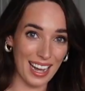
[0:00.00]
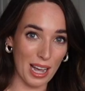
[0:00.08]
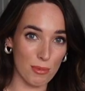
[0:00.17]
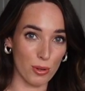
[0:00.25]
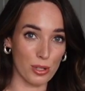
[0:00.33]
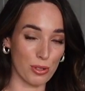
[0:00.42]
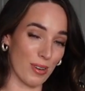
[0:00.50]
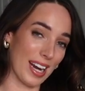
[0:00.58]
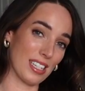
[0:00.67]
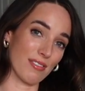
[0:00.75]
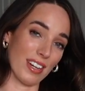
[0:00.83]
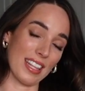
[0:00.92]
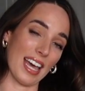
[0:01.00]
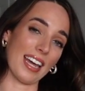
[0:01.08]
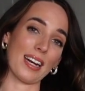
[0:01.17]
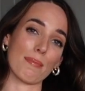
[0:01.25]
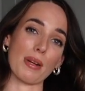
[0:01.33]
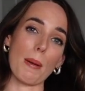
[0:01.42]
I'm going to rectify that
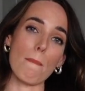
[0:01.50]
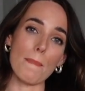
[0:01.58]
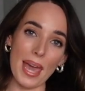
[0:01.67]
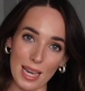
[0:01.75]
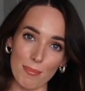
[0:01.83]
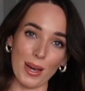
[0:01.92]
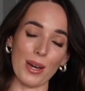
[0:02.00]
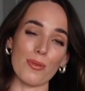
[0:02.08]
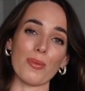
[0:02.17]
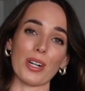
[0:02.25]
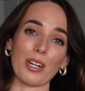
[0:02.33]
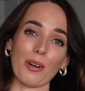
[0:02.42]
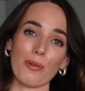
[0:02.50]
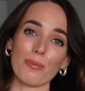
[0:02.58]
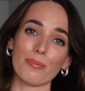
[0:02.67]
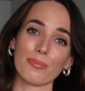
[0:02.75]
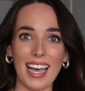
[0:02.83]
and I'm going to make my own one at home.